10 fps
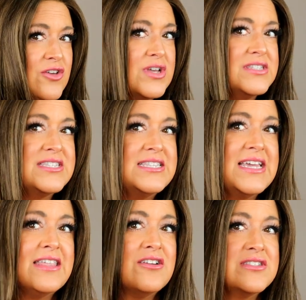you can
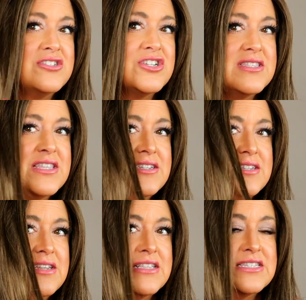see there's just the,
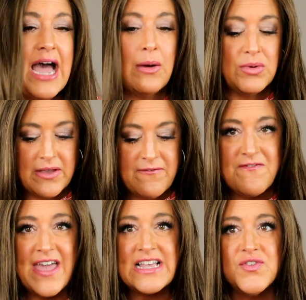it's not really
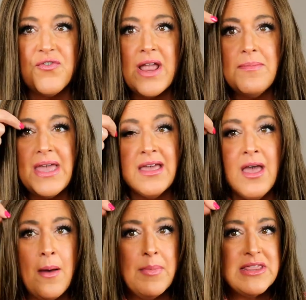face
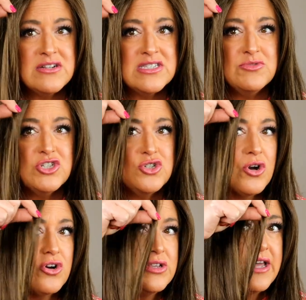framing, but there's some
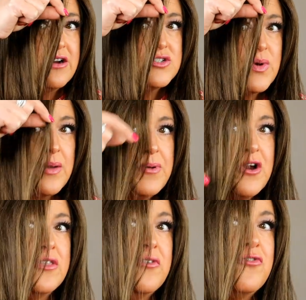shorter layers right up
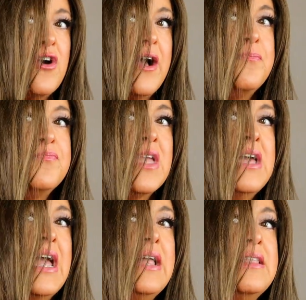here in the front.
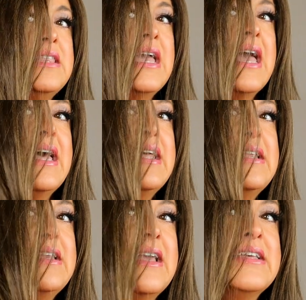And then the
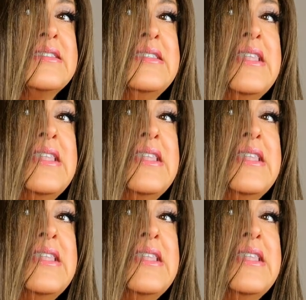end is